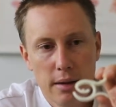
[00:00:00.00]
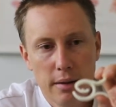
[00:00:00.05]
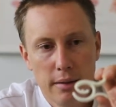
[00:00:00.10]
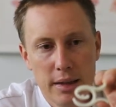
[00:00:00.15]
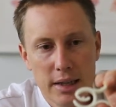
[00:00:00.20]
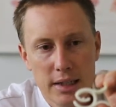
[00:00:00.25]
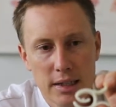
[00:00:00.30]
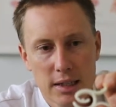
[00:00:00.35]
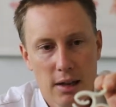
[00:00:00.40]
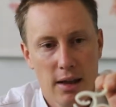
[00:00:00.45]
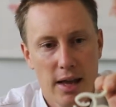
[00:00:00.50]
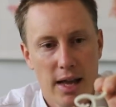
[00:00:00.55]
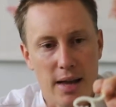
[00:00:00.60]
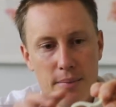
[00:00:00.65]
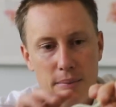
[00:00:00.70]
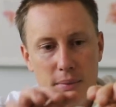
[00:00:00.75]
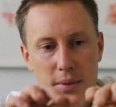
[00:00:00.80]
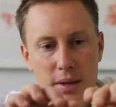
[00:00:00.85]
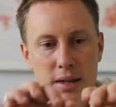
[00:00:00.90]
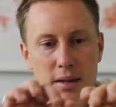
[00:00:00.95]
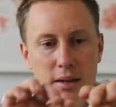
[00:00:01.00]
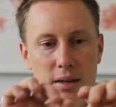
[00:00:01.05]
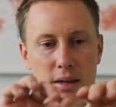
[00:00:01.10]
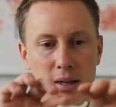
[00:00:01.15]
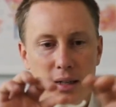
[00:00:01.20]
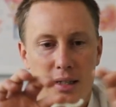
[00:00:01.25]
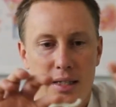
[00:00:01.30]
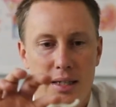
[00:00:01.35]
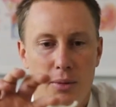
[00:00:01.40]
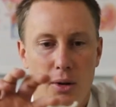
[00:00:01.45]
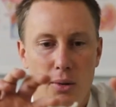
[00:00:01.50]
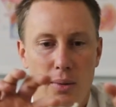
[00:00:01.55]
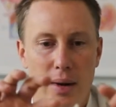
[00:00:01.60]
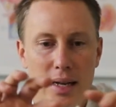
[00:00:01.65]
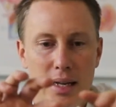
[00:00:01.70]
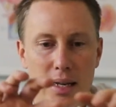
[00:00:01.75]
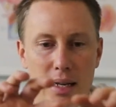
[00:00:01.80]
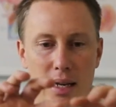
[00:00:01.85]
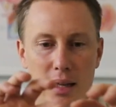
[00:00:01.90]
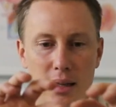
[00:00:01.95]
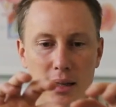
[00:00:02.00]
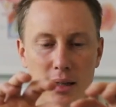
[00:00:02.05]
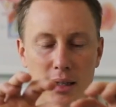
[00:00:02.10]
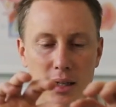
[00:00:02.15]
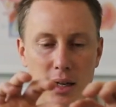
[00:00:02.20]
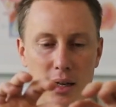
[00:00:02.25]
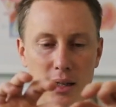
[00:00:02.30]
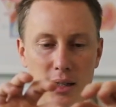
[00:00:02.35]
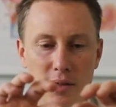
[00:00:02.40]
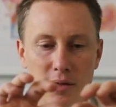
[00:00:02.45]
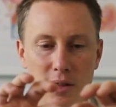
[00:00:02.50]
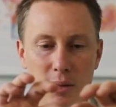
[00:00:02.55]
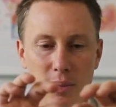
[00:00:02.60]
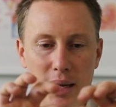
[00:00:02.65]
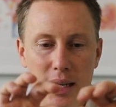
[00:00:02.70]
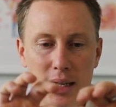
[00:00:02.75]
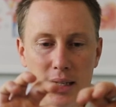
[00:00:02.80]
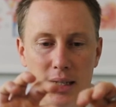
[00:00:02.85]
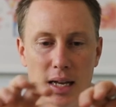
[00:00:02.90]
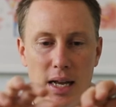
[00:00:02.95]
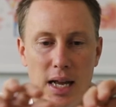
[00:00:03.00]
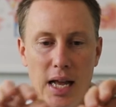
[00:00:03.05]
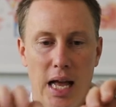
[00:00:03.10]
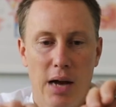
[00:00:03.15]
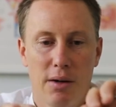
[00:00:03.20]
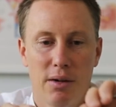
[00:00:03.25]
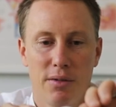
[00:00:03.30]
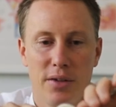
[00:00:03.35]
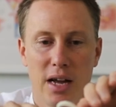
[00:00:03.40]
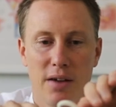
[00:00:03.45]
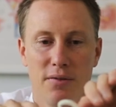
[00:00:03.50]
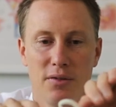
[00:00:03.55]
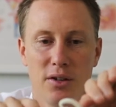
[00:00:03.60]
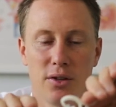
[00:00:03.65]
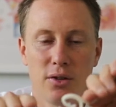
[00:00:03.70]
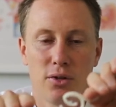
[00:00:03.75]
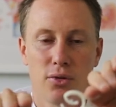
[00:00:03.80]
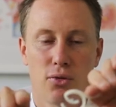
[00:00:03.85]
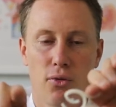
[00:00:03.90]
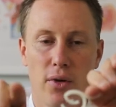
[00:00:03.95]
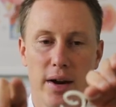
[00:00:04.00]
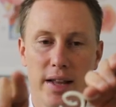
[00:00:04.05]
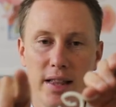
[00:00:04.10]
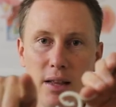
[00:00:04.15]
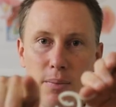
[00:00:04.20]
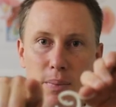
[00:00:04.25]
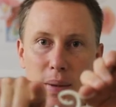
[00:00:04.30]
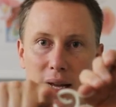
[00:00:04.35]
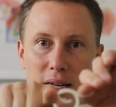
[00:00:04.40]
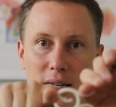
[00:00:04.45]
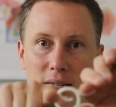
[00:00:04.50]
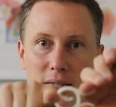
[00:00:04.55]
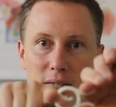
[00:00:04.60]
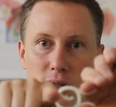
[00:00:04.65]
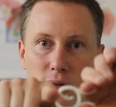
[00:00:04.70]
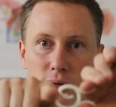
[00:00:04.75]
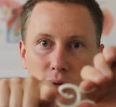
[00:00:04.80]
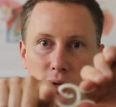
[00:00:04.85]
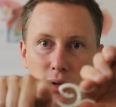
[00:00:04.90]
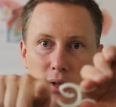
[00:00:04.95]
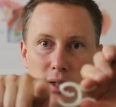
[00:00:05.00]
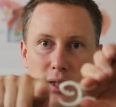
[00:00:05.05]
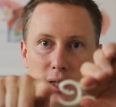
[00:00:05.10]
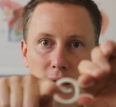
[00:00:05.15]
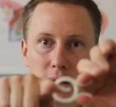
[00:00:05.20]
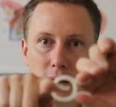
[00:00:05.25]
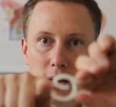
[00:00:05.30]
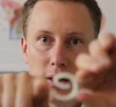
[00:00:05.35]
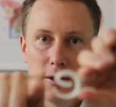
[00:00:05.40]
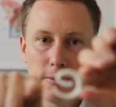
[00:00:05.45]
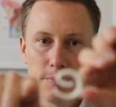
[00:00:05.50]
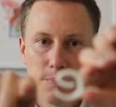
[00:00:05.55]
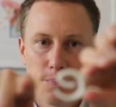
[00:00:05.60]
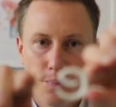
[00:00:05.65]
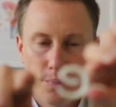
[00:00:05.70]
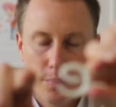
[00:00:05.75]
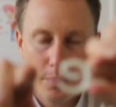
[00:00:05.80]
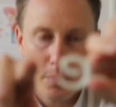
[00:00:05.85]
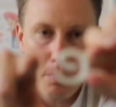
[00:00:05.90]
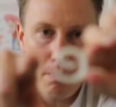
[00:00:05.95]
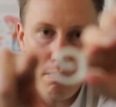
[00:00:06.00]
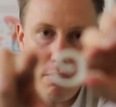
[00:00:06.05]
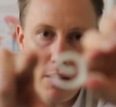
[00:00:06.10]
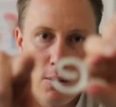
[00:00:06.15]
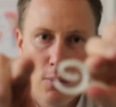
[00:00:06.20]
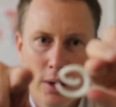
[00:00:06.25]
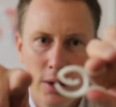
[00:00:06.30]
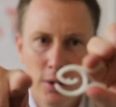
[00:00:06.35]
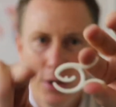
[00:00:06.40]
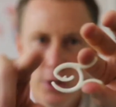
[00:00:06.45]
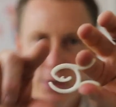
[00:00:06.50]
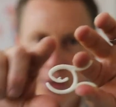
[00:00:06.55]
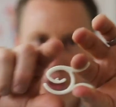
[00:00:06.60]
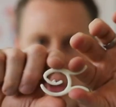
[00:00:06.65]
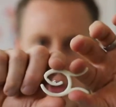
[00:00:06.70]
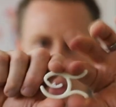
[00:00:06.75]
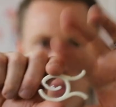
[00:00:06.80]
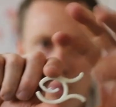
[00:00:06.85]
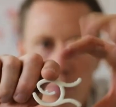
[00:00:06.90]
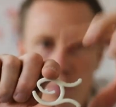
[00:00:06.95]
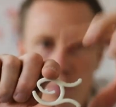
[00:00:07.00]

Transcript: This clamp, in a similar way to the others, goes over the penis. However, you have to thread the penis through. So what you'll do is you'll